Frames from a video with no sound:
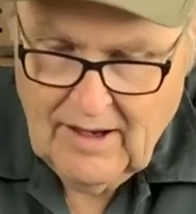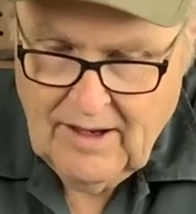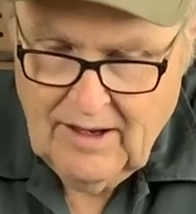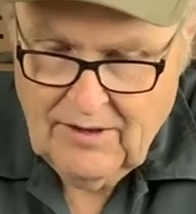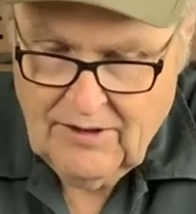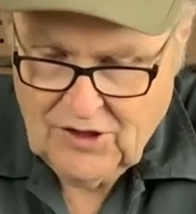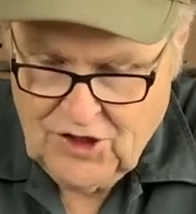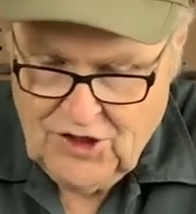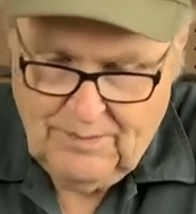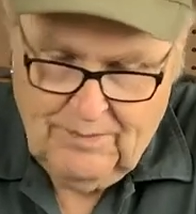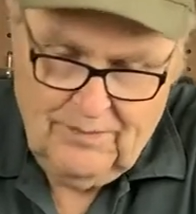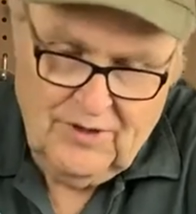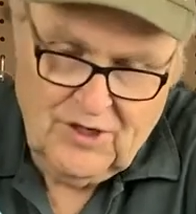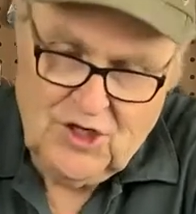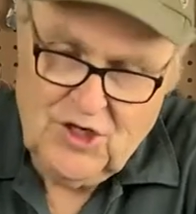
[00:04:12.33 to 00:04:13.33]
The, sh
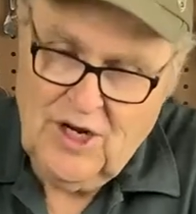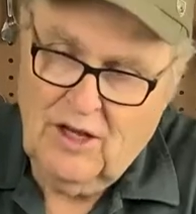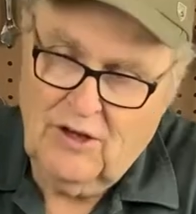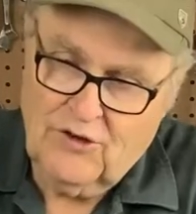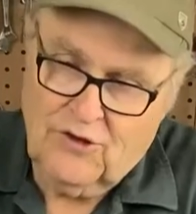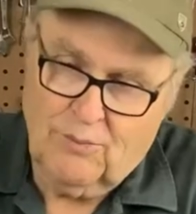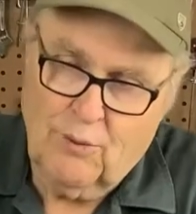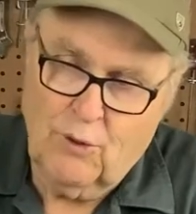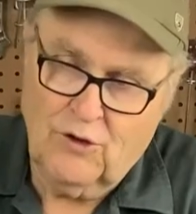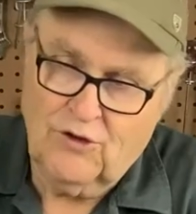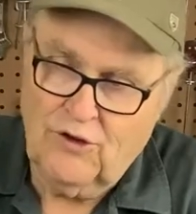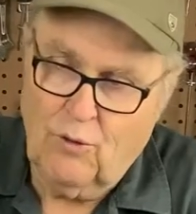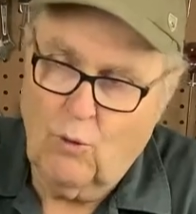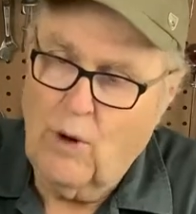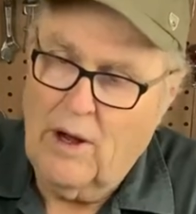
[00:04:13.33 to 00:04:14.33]
the shell
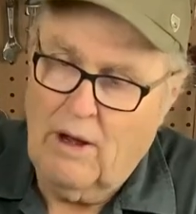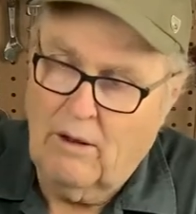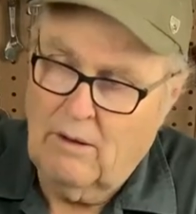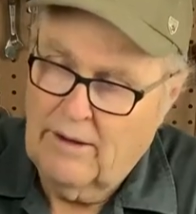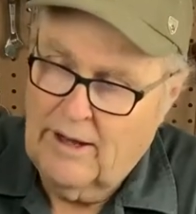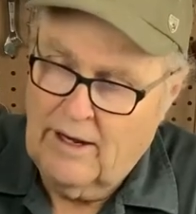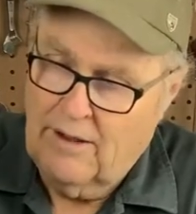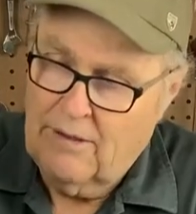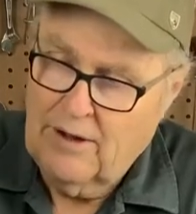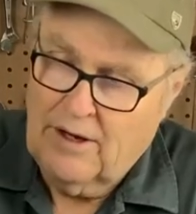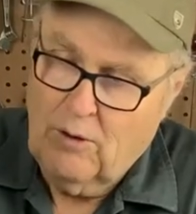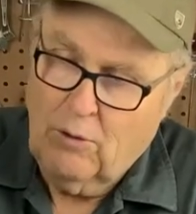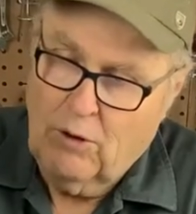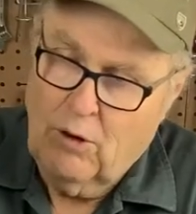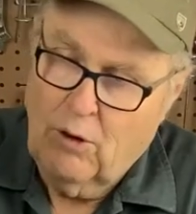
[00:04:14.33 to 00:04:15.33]
supports it well, and I think
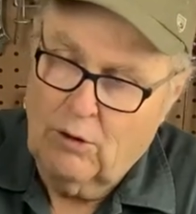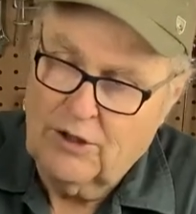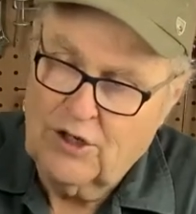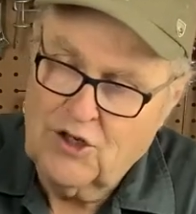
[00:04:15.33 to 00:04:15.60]
it will hold its